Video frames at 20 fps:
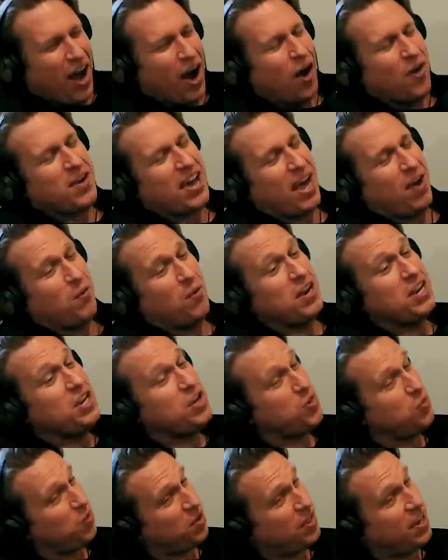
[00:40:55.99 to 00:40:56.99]
Okay, when
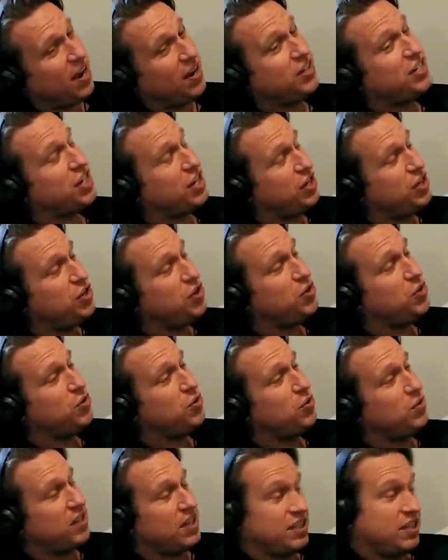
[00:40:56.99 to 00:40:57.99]
you were there, did
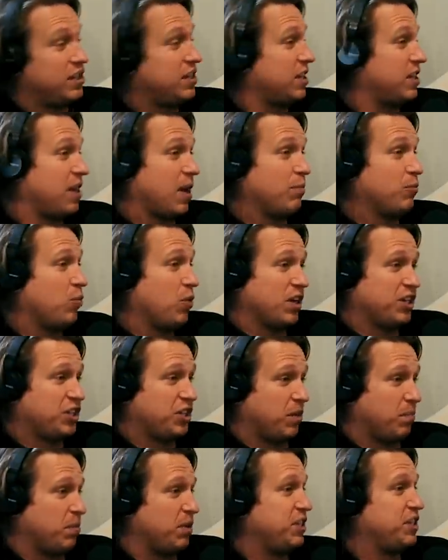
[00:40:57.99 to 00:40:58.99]
you? This is a dumb
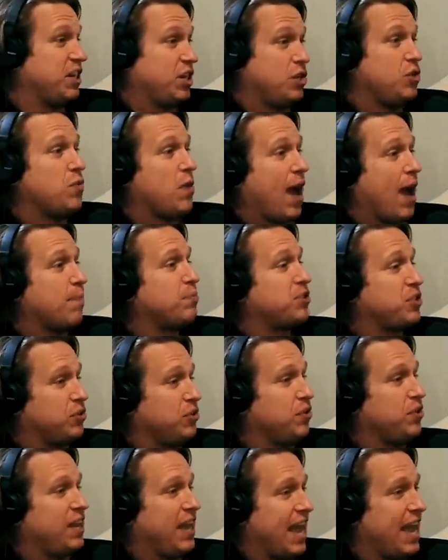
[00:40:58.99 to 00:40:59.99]
question, but did you
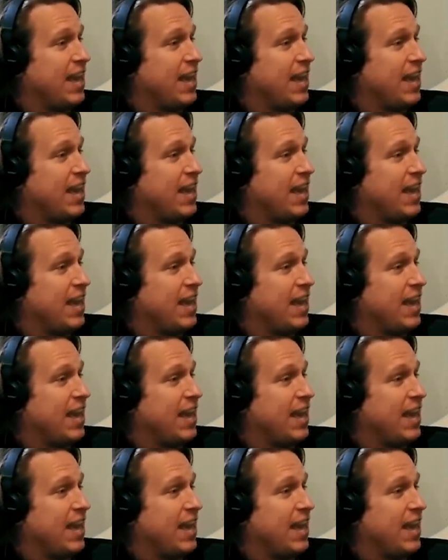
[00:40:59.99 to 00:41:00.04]
absolutely